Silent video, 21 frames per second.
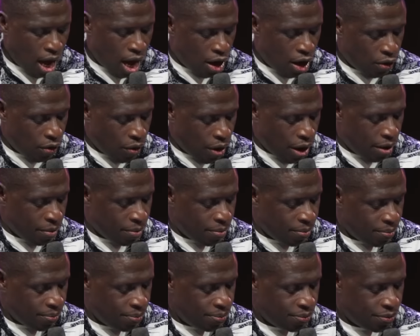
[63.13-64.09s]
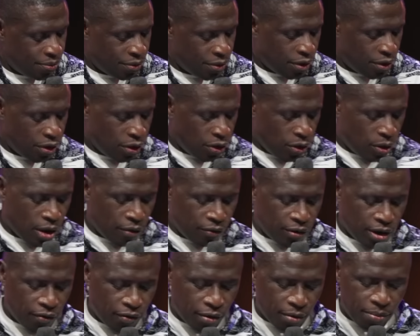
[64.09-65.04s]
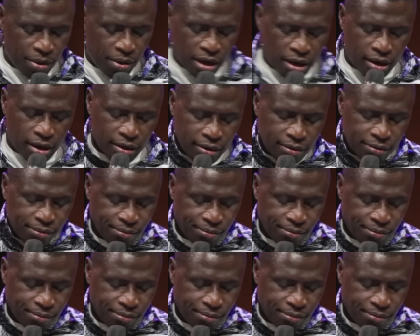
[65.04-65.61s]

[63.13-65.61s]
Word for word: a realm you have never been.